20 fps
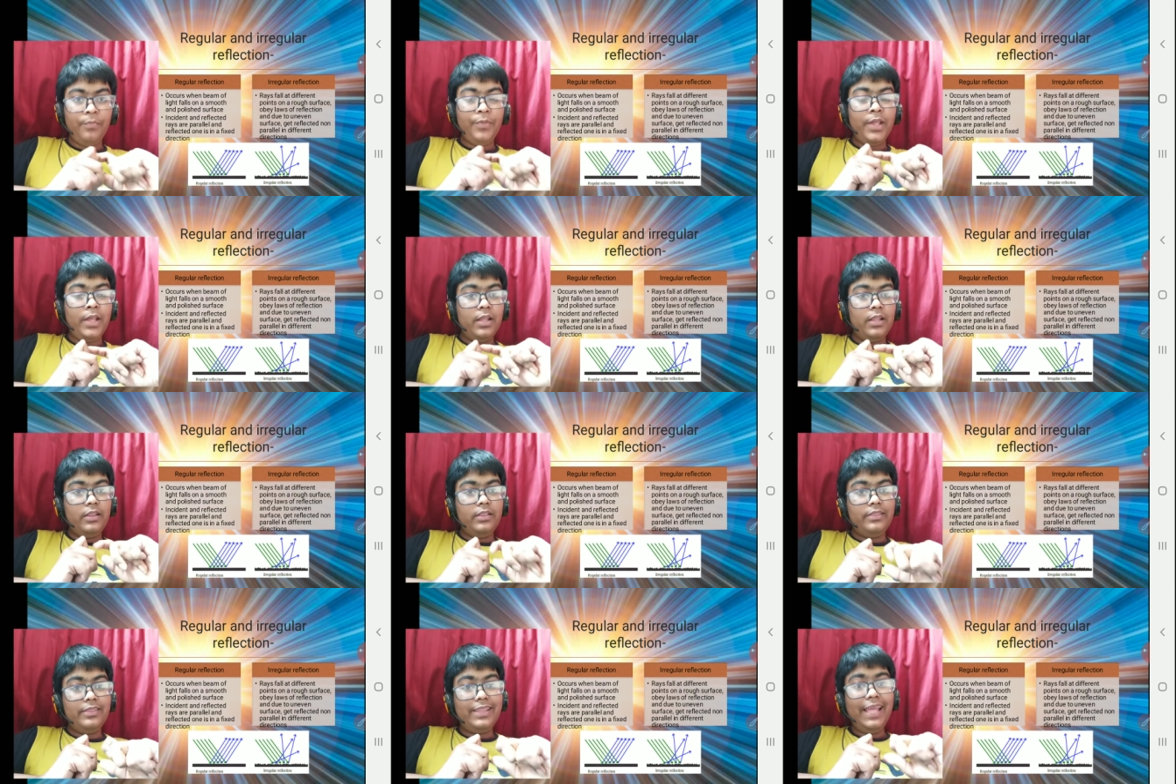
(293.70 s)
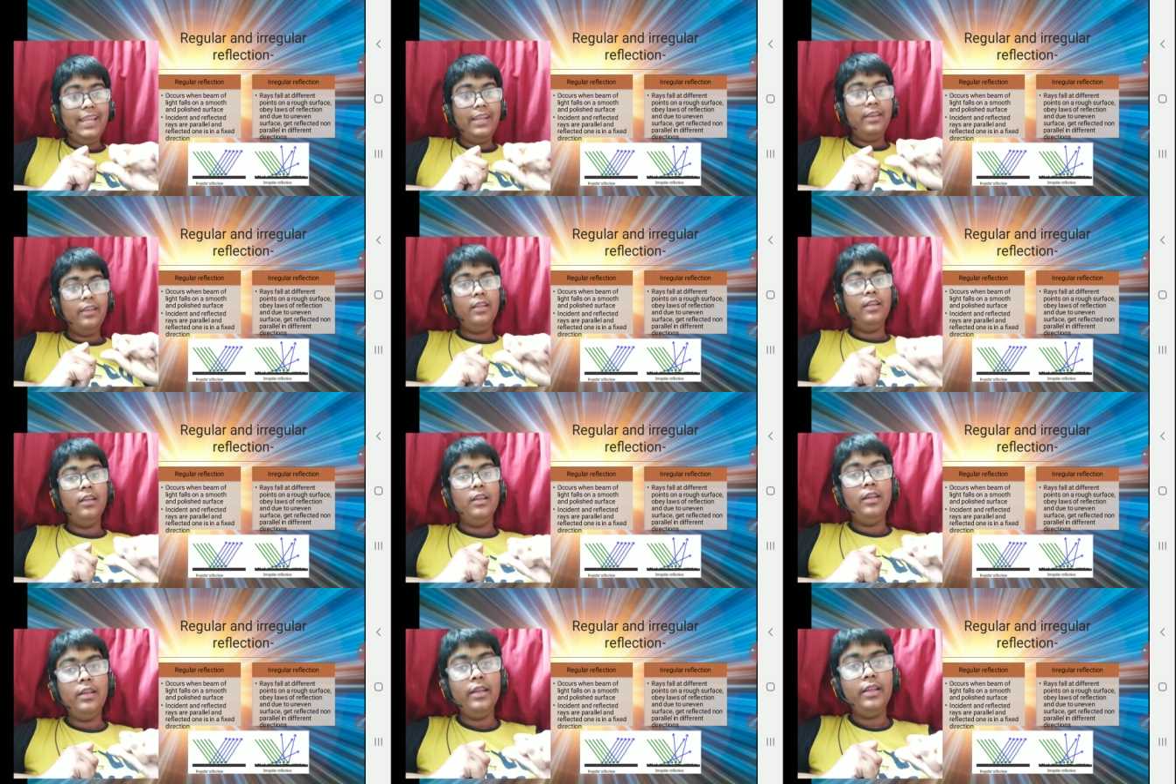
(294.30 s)
Then
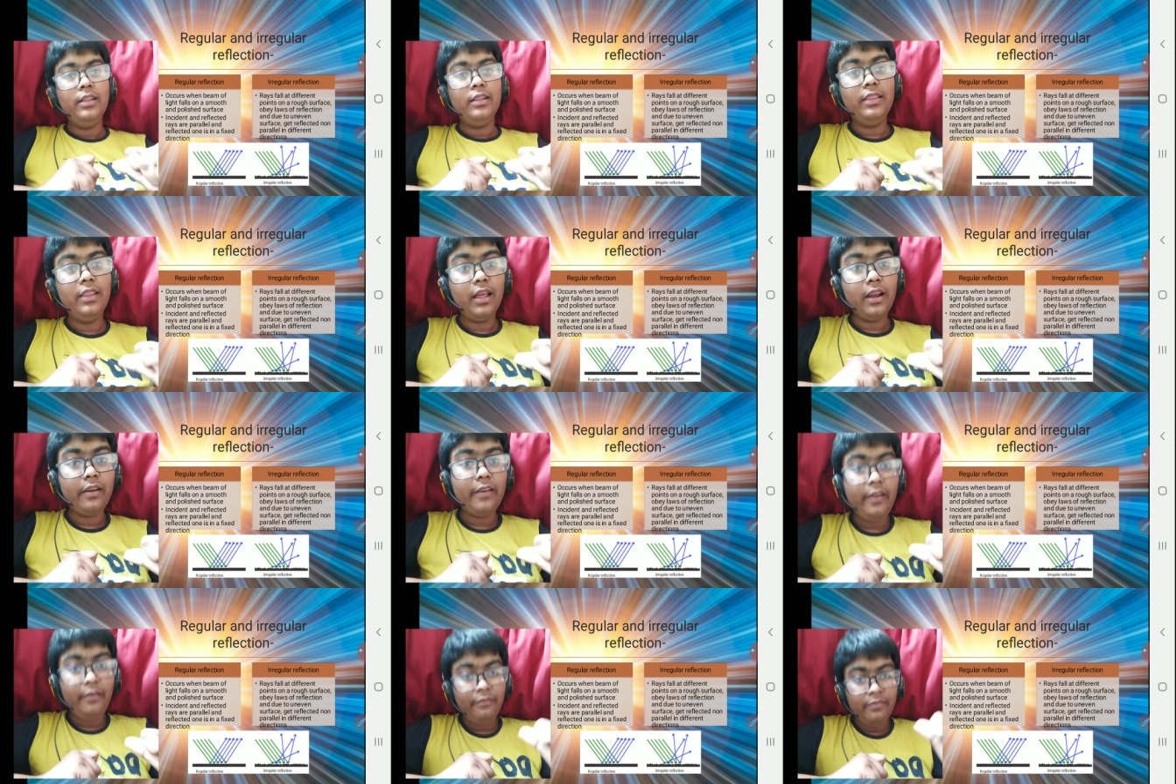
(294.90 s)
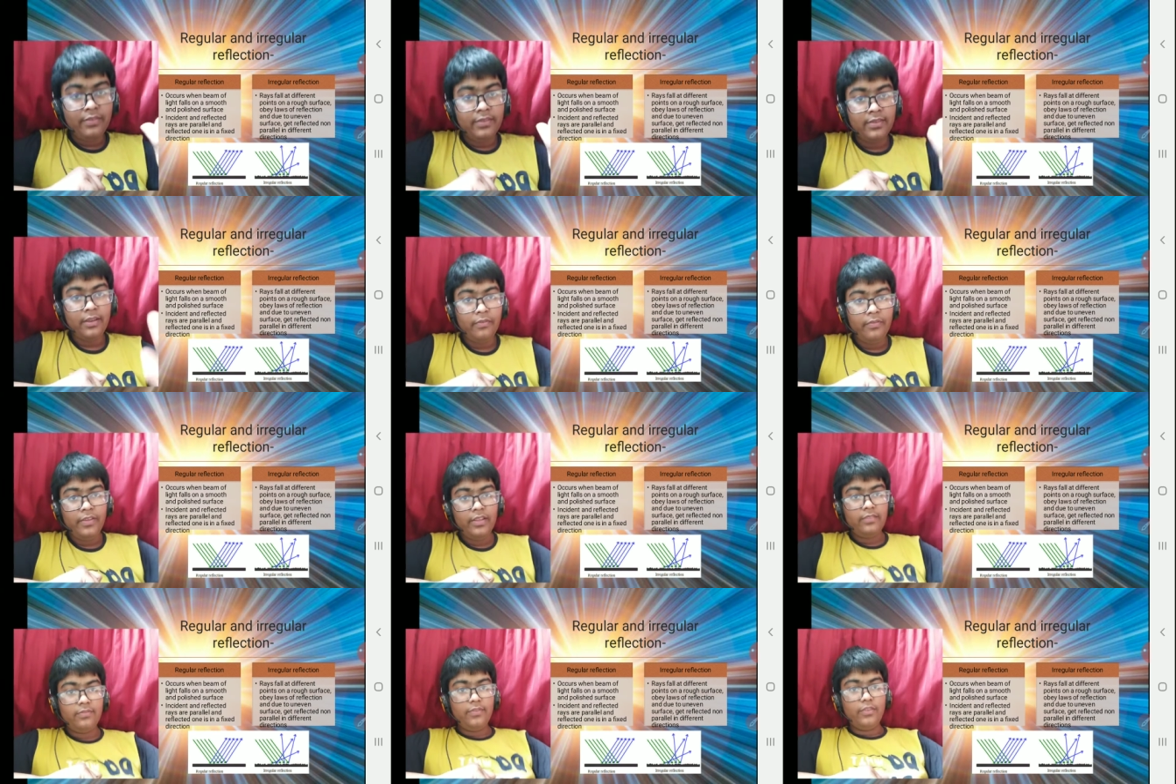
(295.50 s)
the rough surface
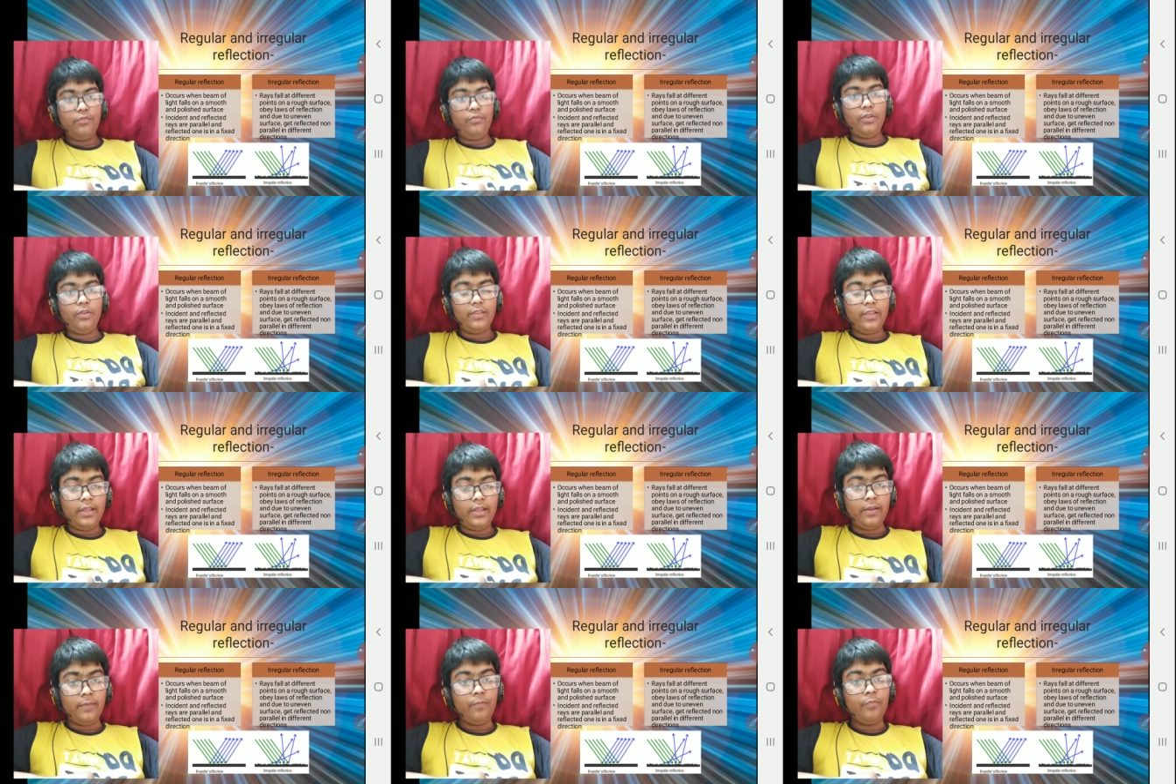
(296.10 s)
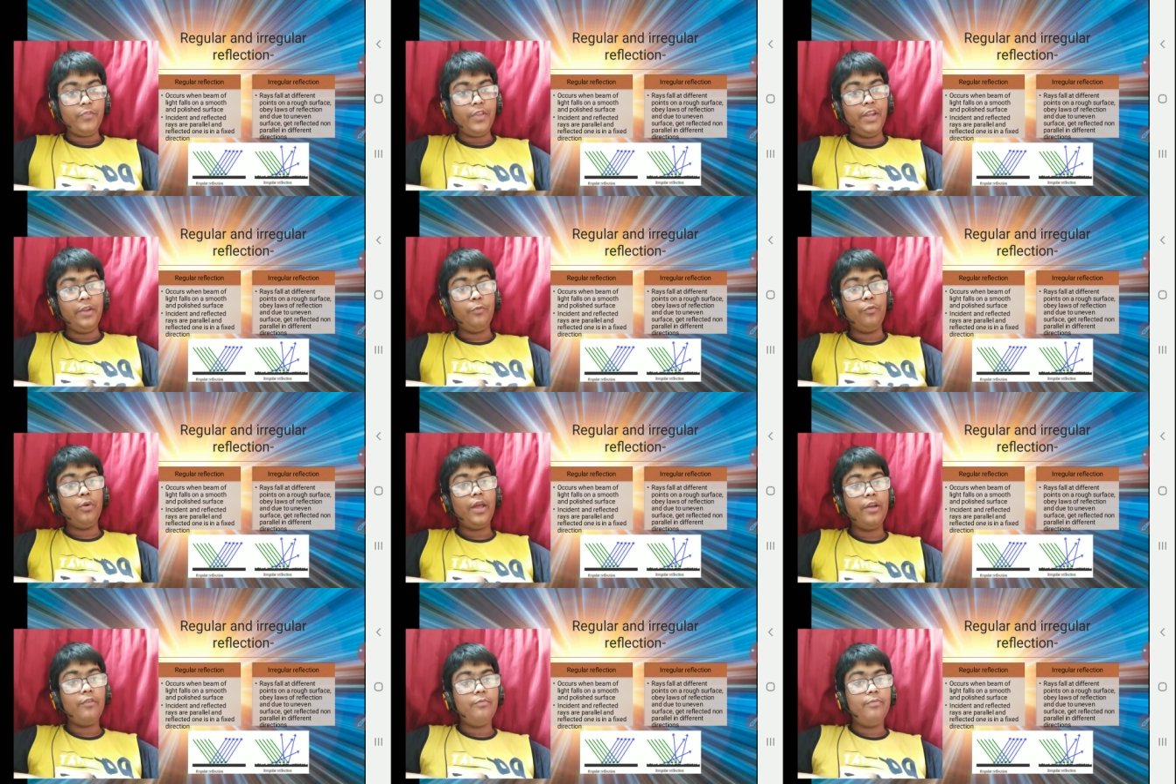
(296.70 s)
which was there, it would
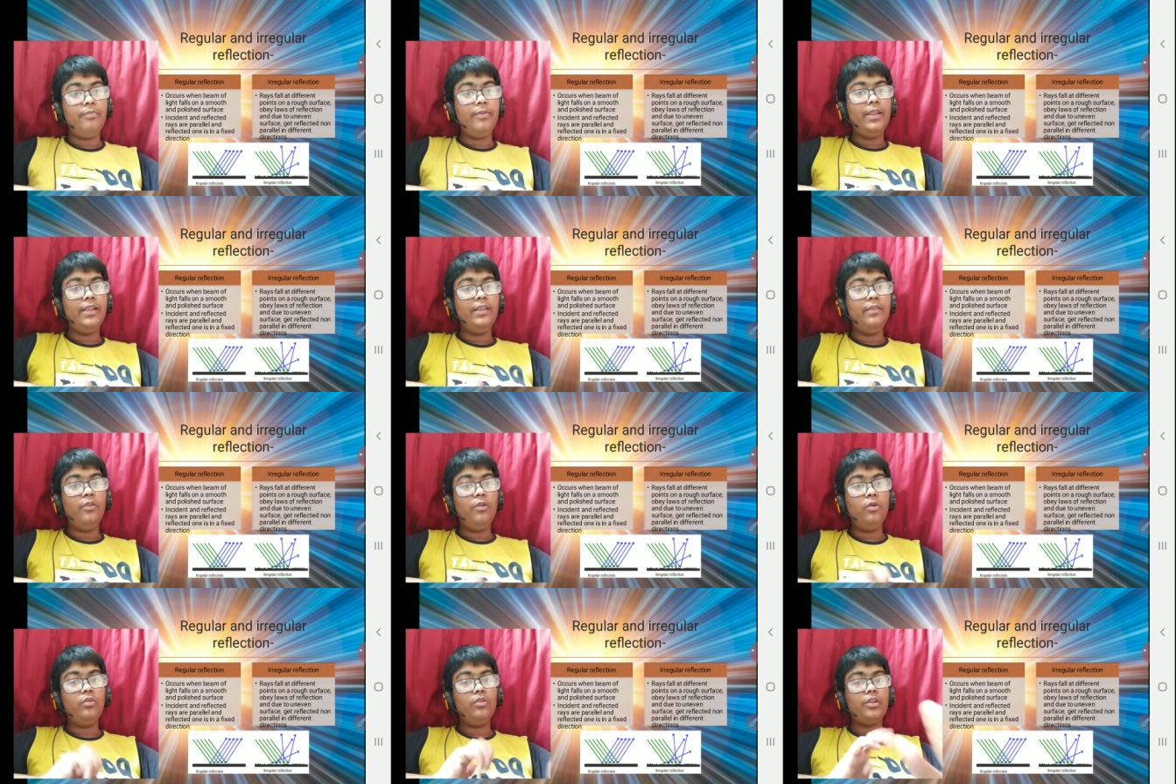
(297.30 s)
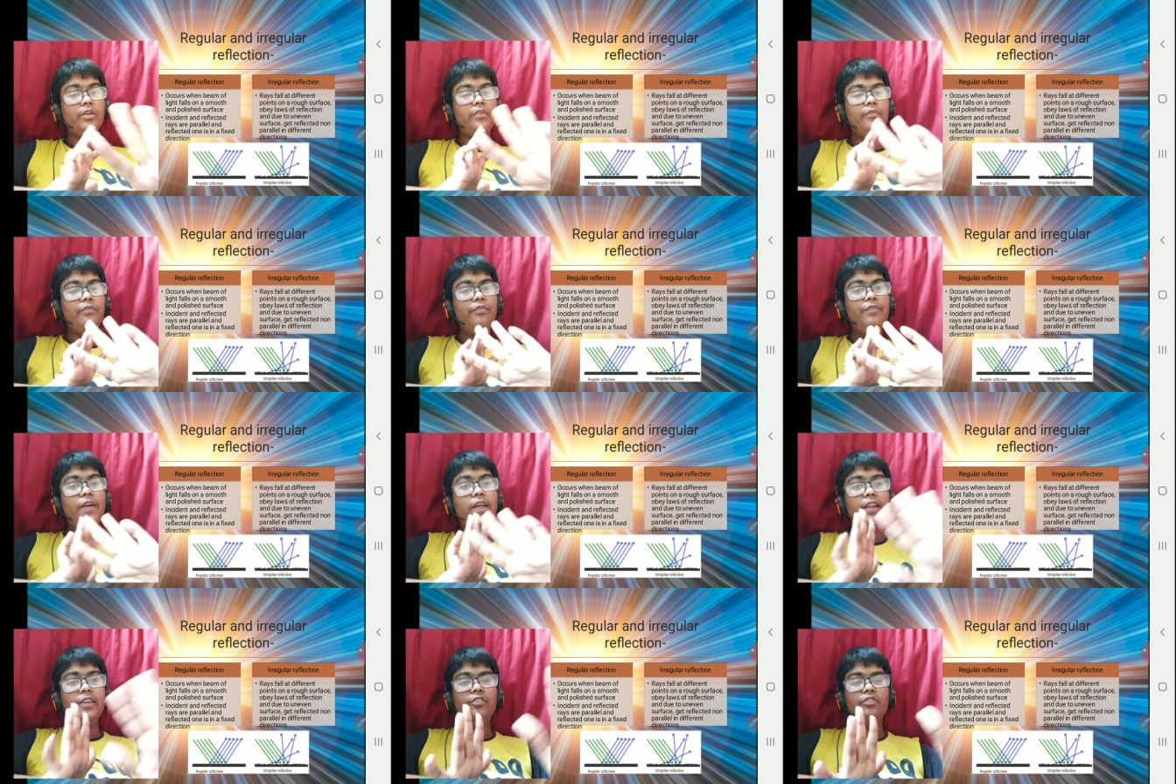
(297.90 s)
have been looked
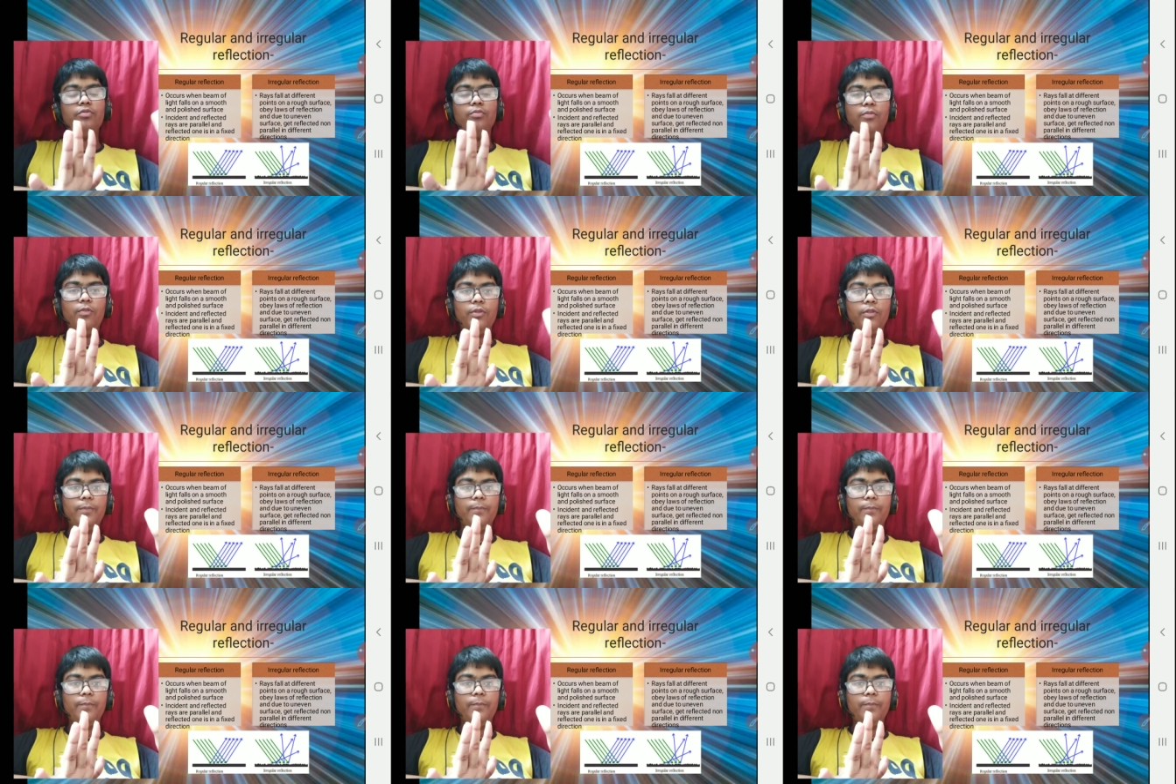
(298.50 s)
very smooth,